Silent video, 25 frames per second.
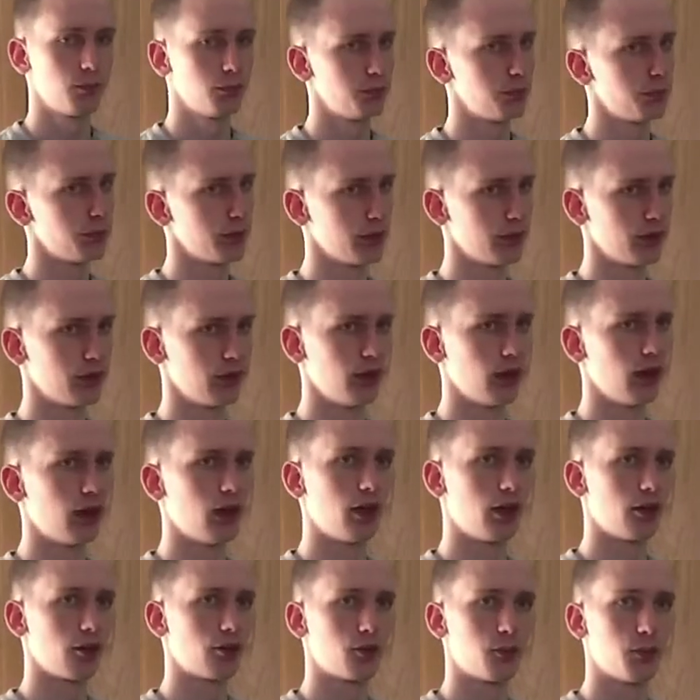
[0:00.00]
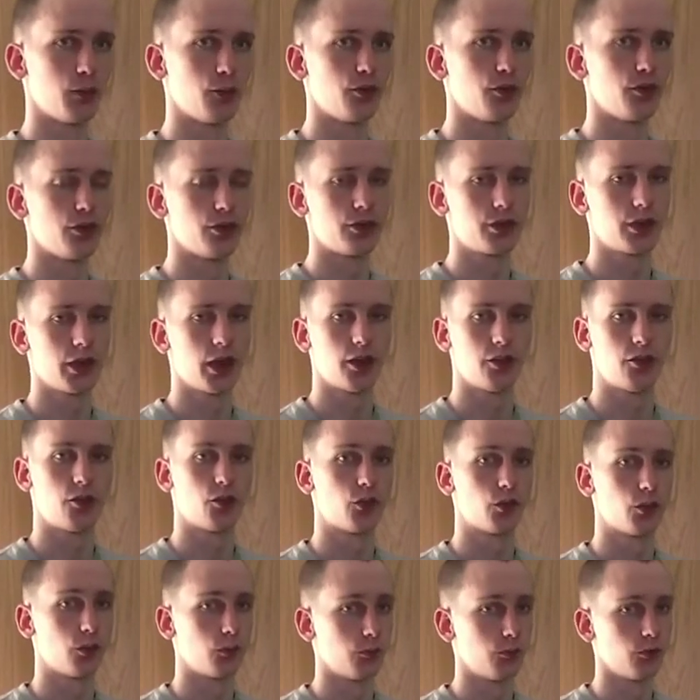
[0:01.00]
but I suppose there's a chance if
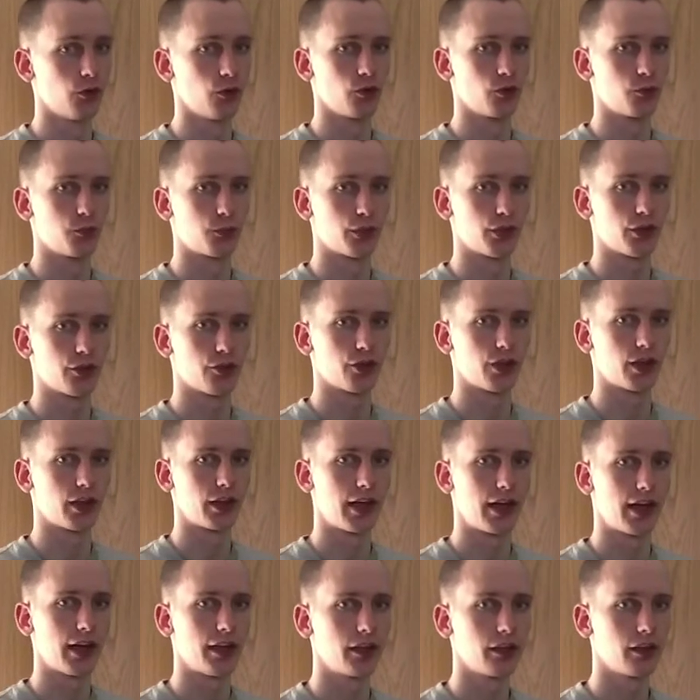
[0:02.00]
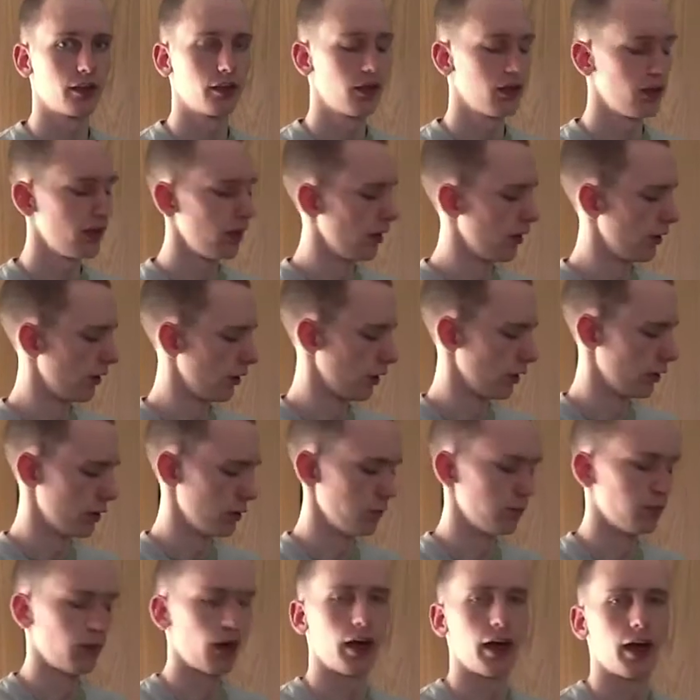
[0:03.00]
someone falls and breaks their leg that you
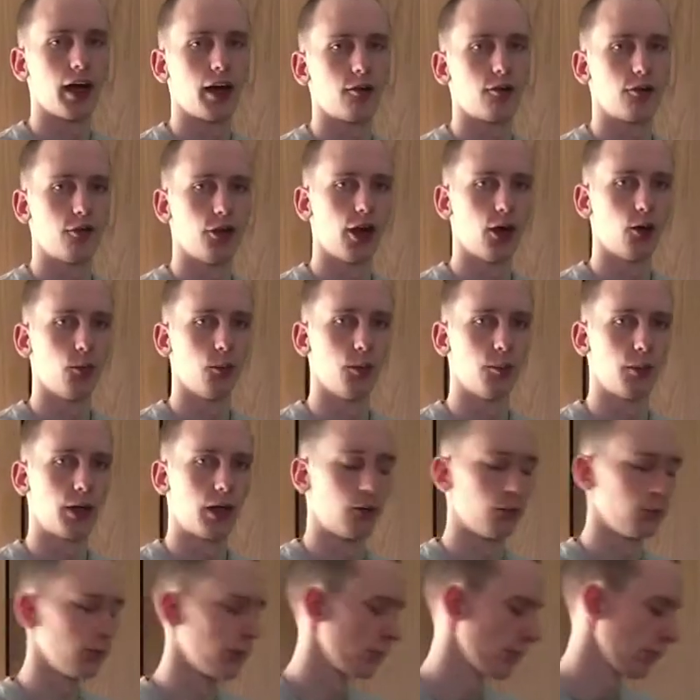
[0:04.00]
might have to help them out.